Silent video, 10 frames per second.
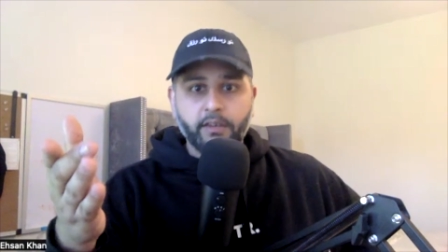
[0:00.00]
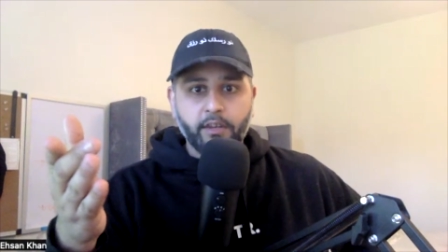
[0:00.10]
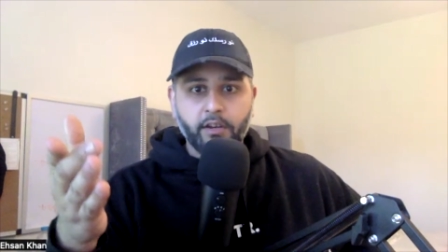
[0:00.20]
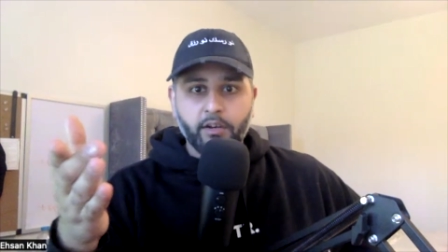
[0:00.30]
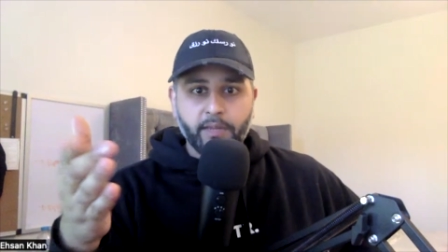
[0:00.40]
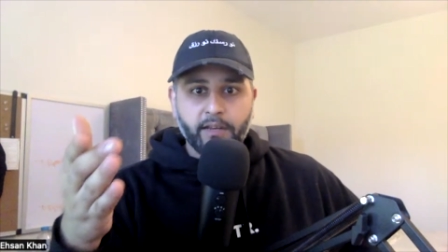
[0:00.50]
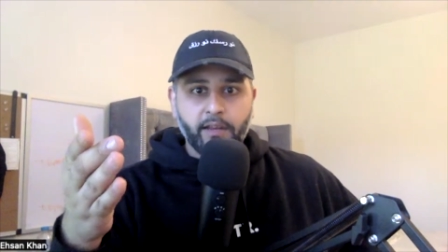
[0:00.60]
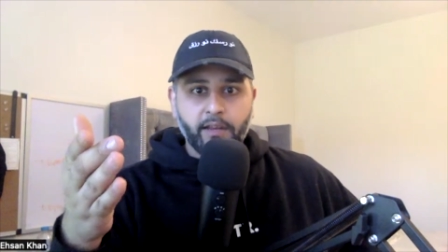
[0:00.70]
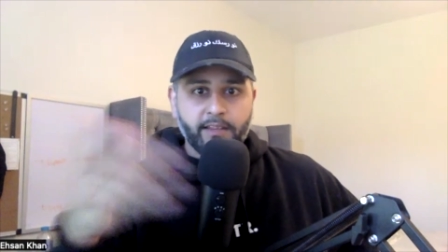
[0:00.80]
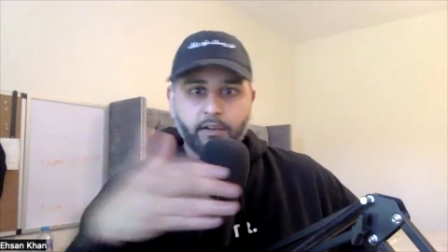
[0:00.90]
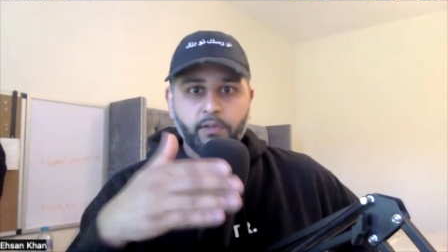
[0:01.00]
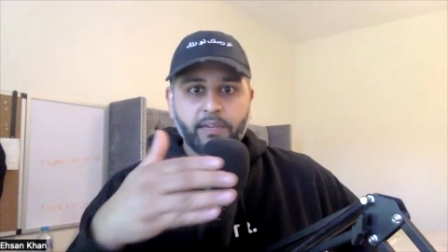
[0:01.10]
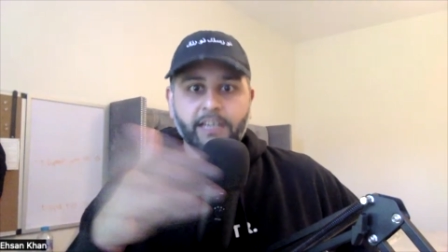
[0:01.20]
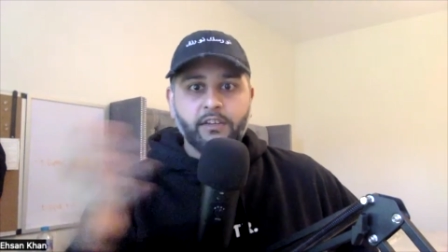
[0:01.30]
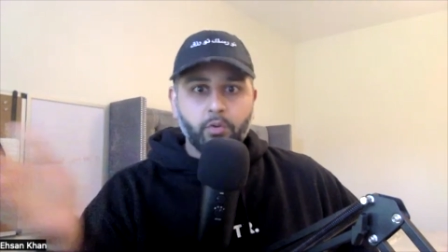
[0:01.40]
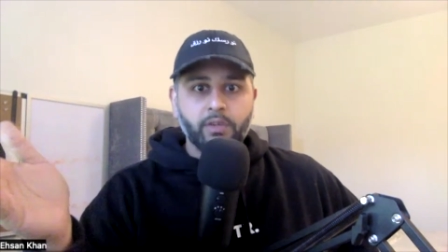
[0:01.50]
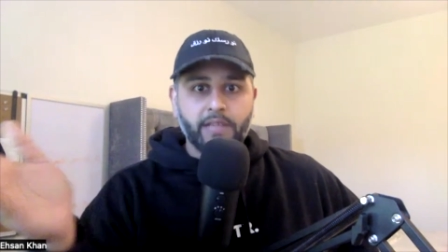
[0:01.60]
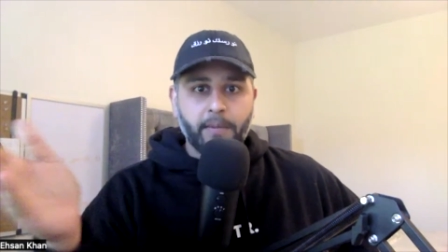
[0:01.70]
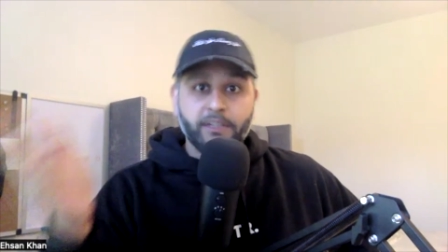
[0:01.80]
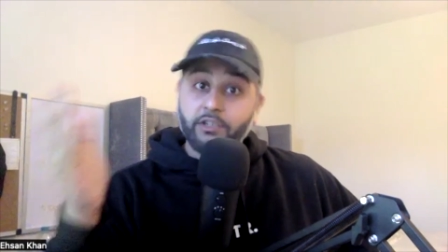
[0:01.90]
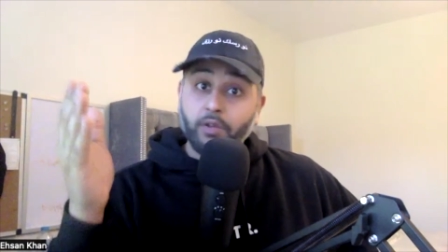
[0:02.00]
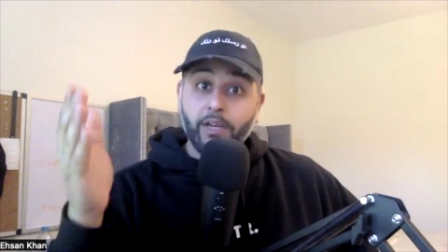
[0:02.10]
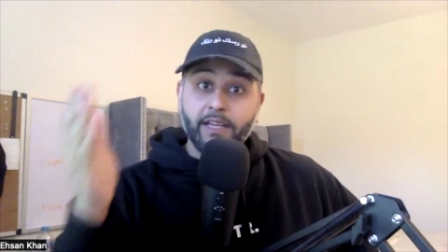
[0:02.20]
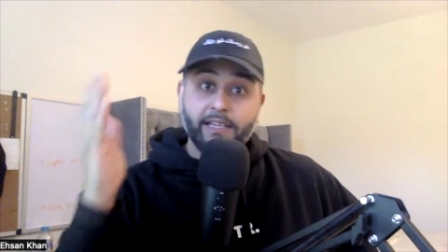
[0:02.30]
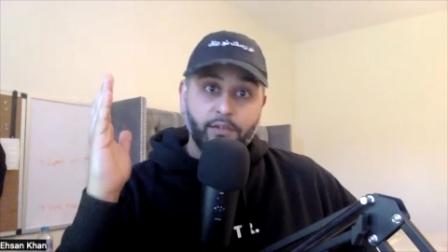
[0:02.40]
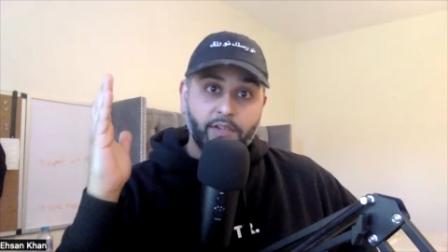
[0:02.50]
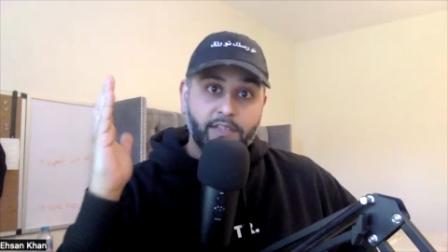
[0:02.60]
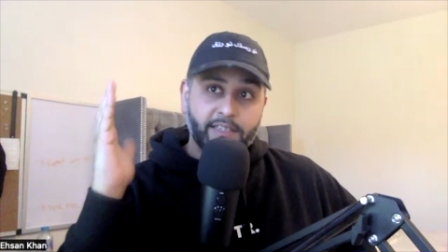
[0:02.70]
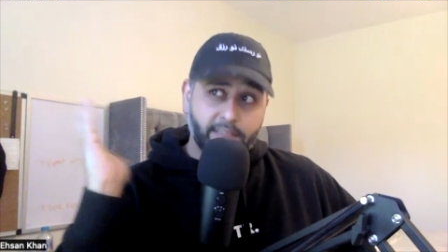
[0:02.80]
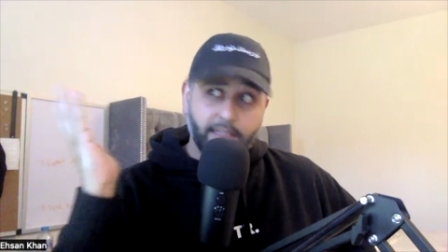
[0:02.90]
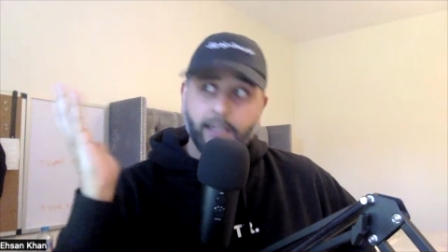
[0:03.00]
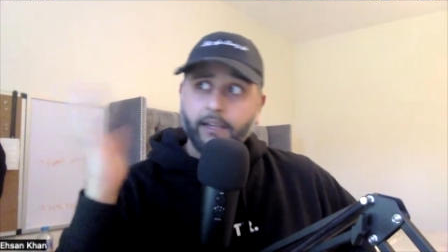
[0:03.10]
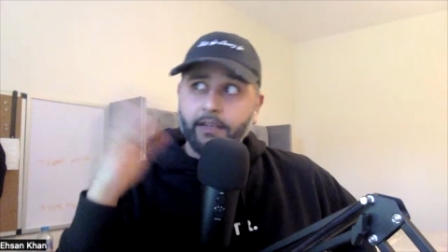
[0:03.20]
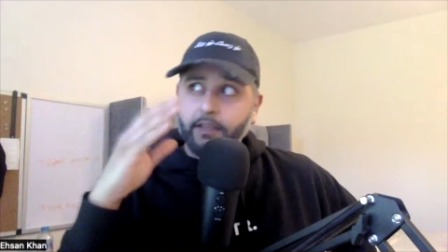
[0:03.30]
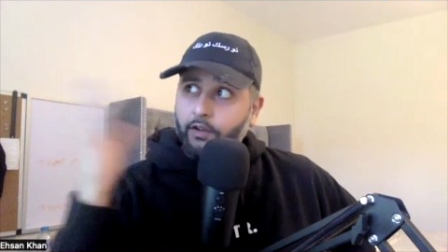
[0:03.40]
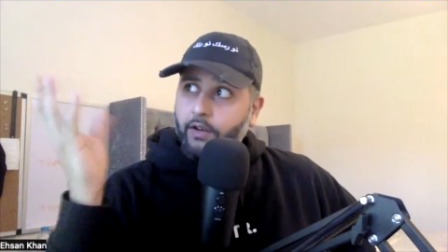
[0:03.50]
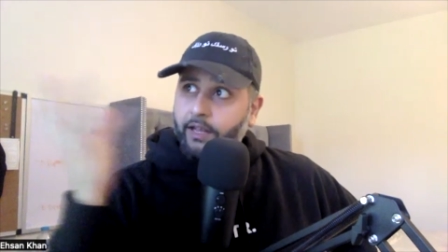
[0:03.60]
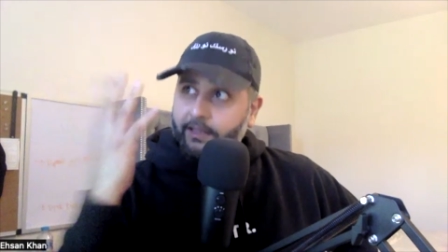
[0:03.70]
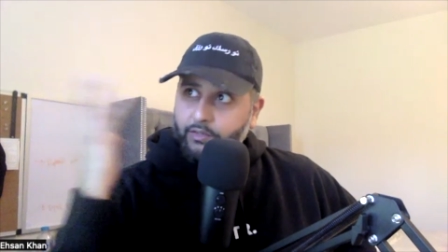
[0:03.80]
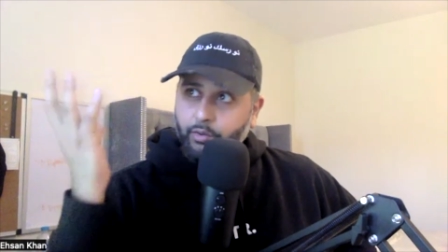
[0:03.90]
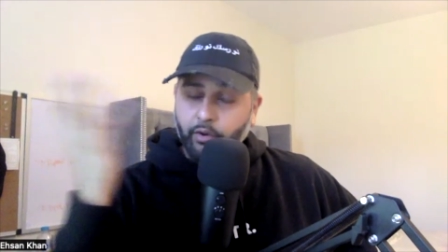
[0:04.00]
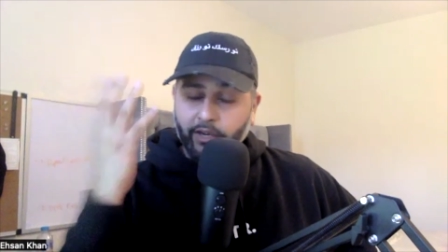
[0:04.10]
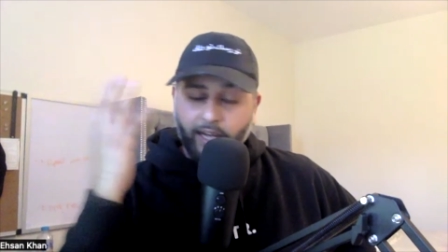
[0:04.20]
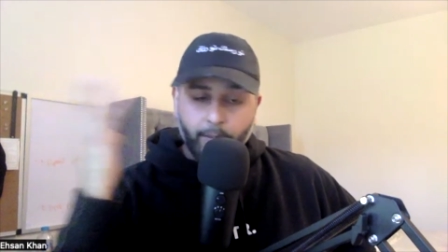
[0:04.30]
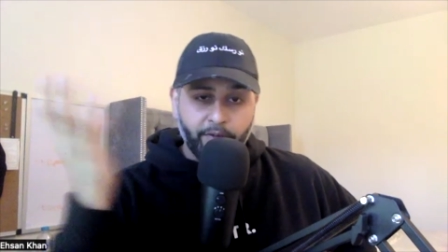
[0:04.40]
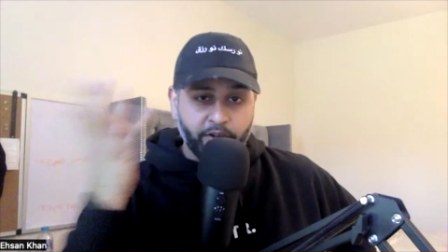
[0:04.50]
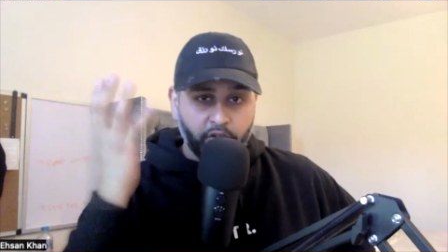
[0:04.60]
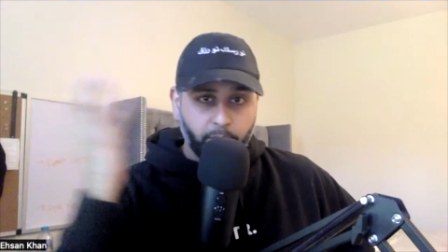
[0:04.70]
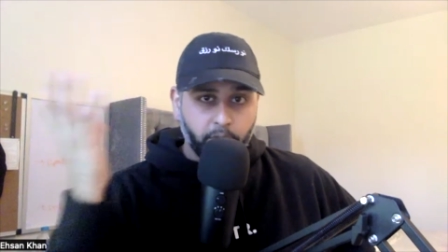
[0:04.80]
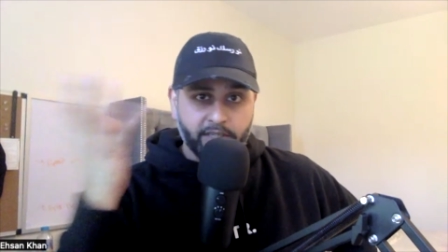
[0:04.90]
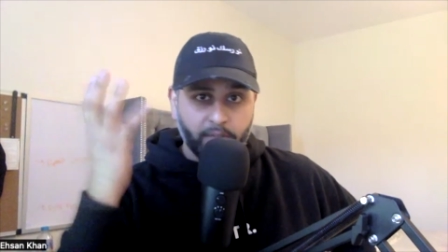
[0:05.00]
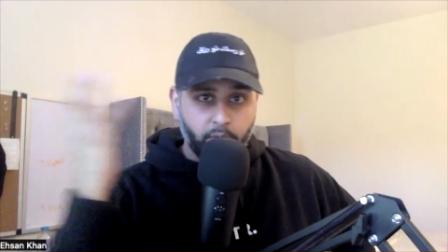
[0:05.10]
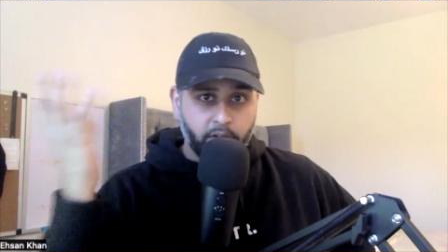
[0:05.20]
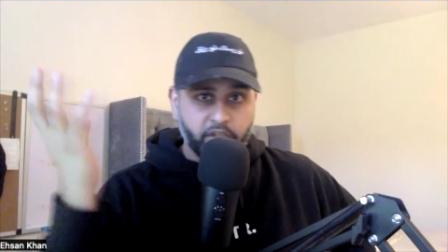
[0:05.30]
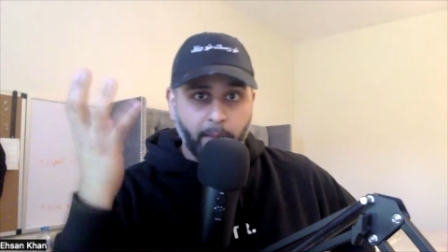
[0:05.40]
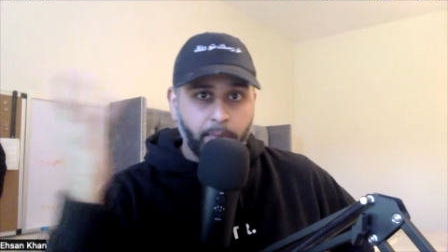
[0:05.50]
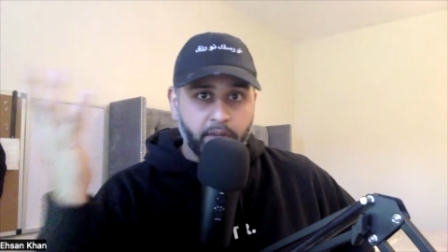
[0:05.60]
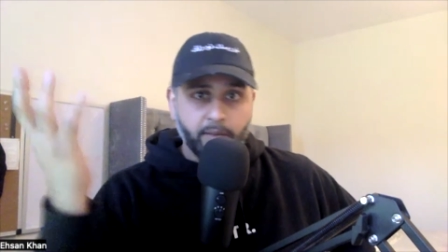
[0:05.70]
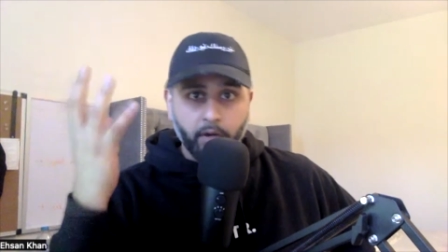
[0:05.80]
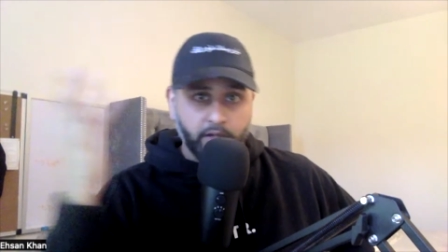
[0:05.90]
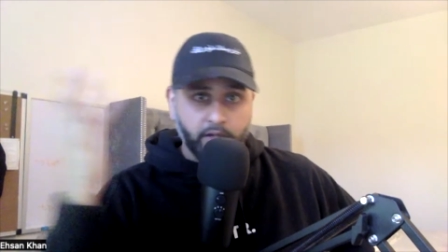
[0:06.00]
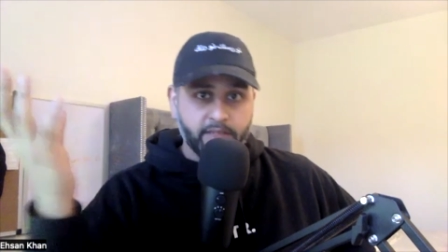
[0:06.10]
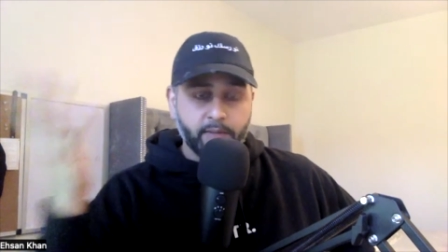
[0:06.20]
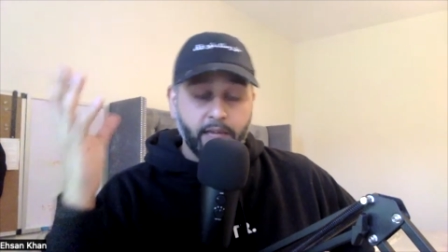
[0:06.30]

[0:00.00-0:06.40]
You know what I mean? Like they don't need to talk that much. It's only because they're in this, you know, like this talk now, professional boxing, world champion boxers,